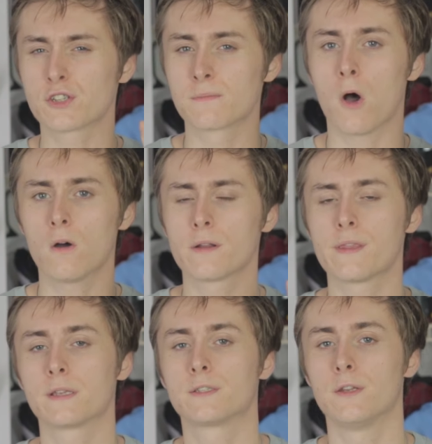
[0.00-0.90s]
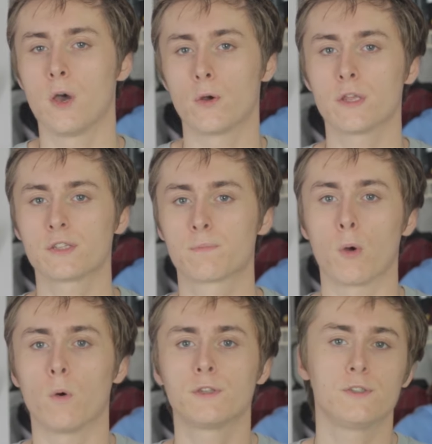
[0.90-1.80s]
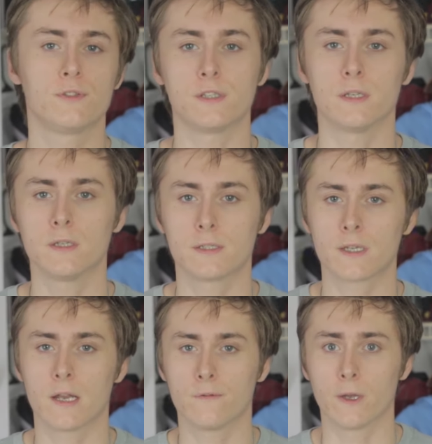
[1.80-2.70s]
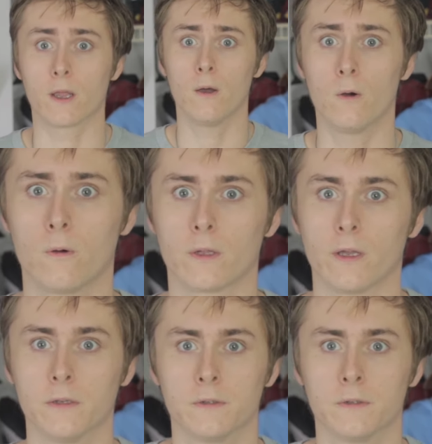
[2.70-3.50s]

a smaller thing to notice, but once you see it, it's kind of like, oh, okay.